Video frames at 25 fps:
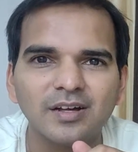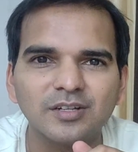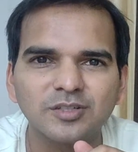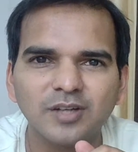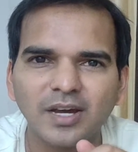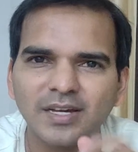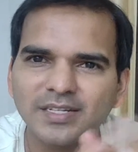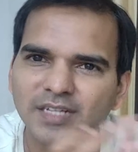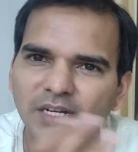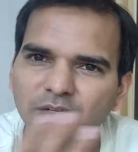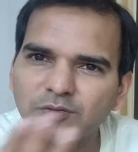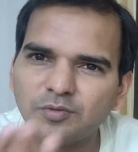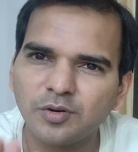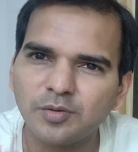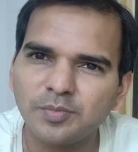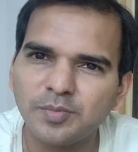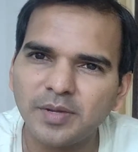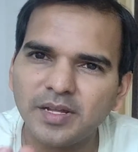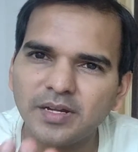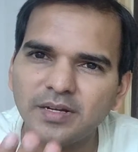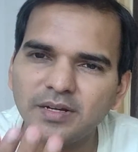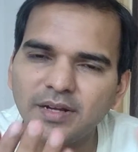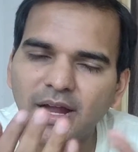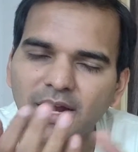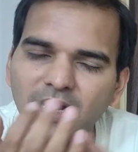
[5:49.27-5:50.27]
So
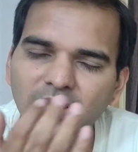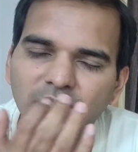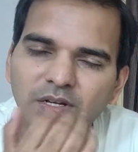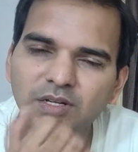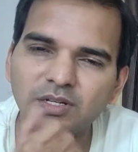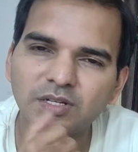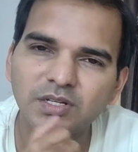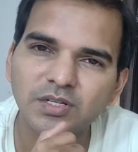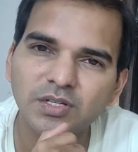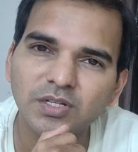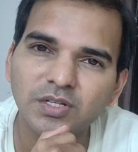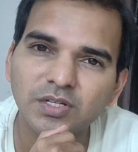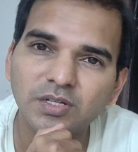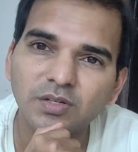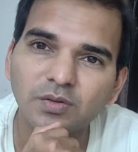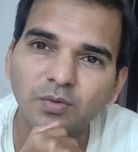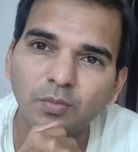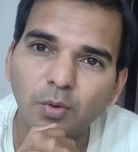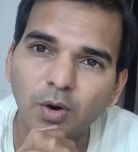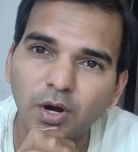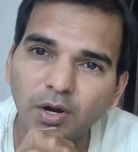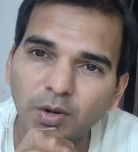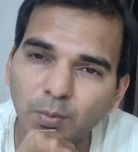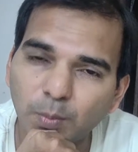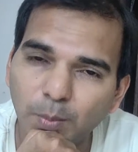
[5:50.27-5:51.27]
guys, that's
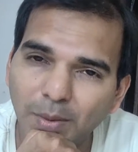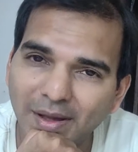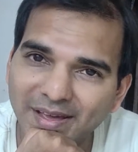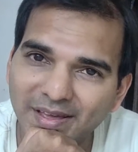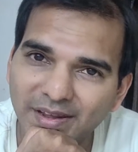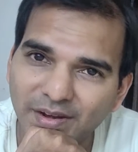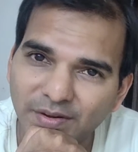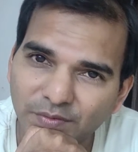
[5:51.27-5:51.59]
what my